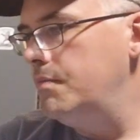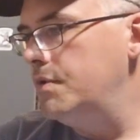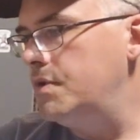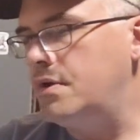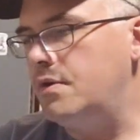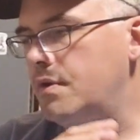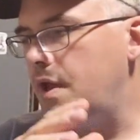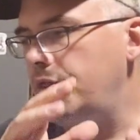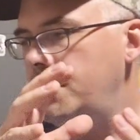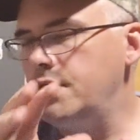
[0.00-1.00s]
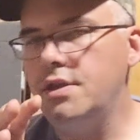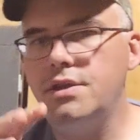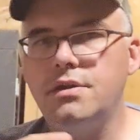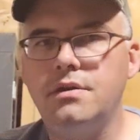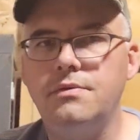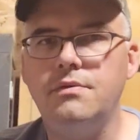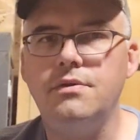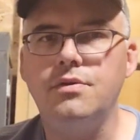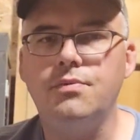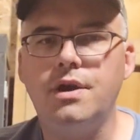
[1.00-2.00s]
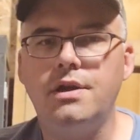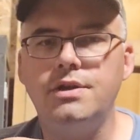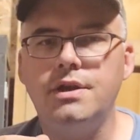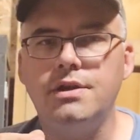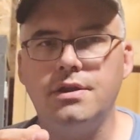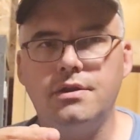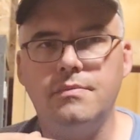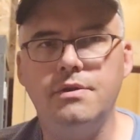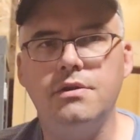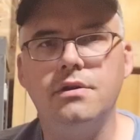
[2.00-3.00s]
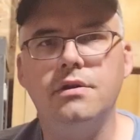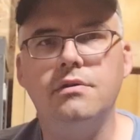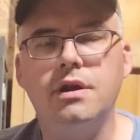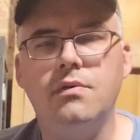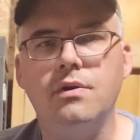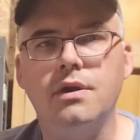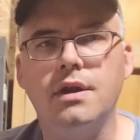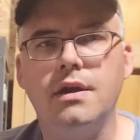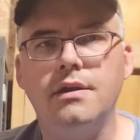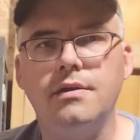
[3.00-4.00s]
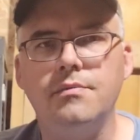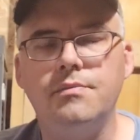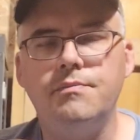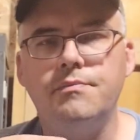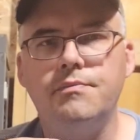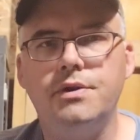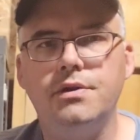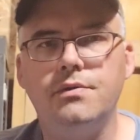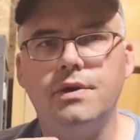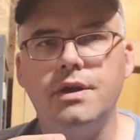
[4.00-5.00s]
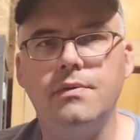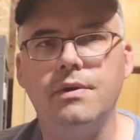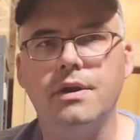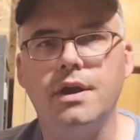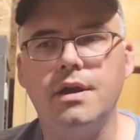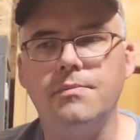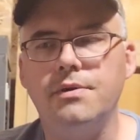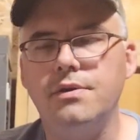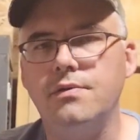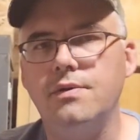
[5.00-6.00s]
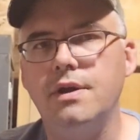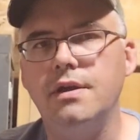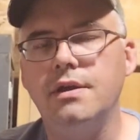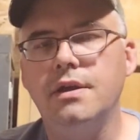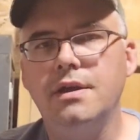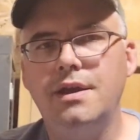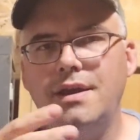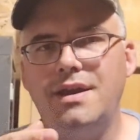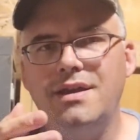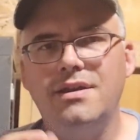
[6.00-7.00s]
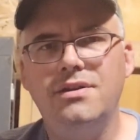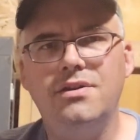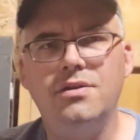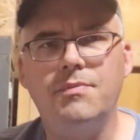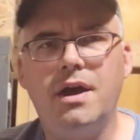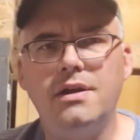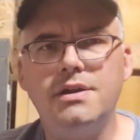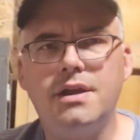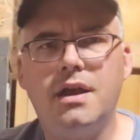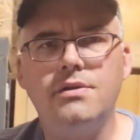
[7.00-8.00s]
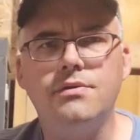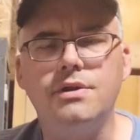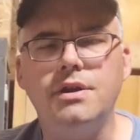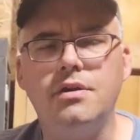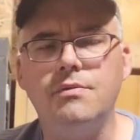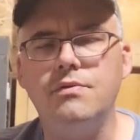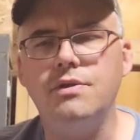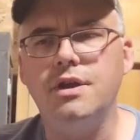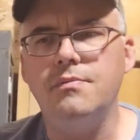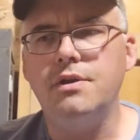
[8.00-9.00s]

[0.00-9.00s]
So I think this is going to be one of those projects that come and go. I'll work on it, put it away, work on it, put it away. And that, the box stocks really help me with that